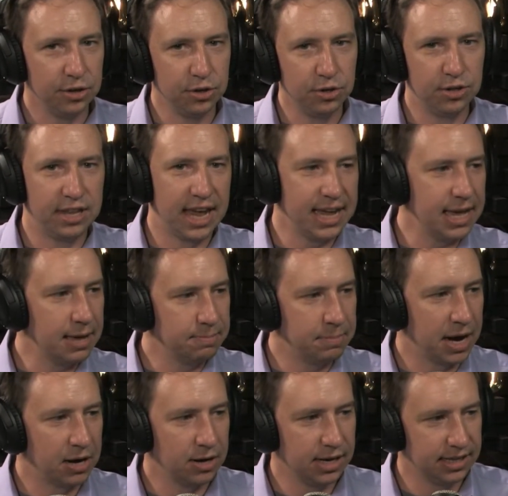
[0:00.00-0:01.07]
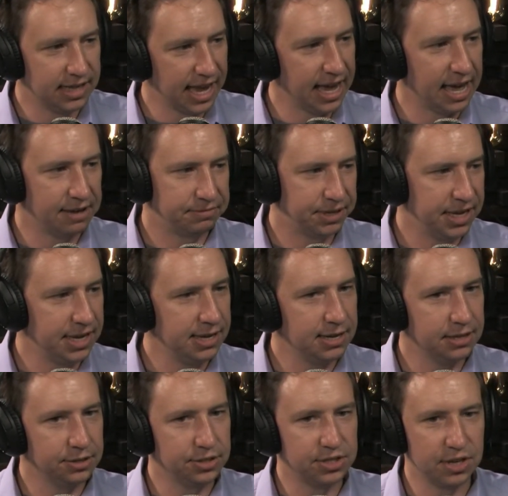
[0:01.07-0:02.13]
they get married, they have
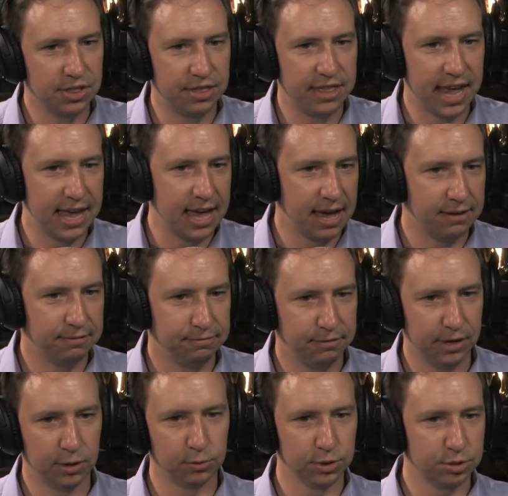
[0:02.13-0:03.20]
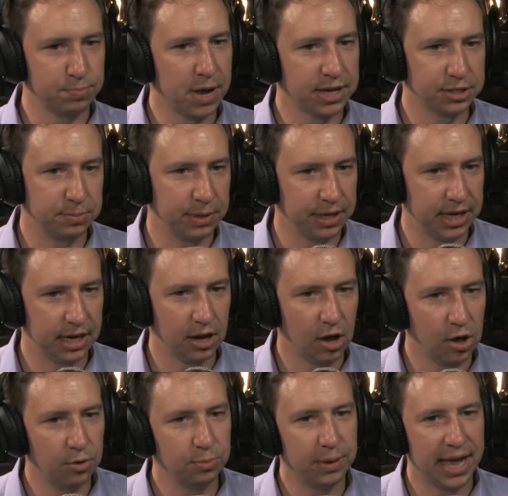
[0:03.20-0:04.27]
kids, they have a responsibility at
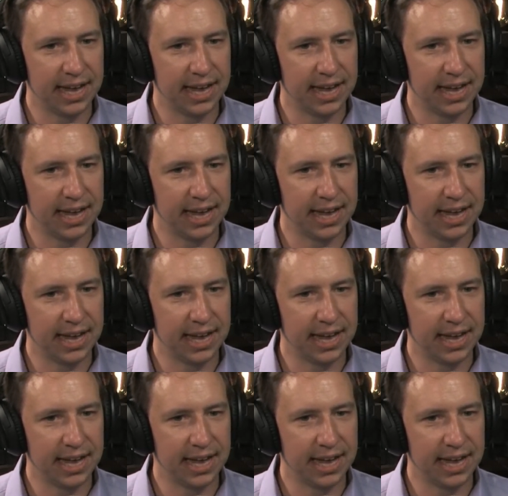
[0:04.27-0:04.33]
home,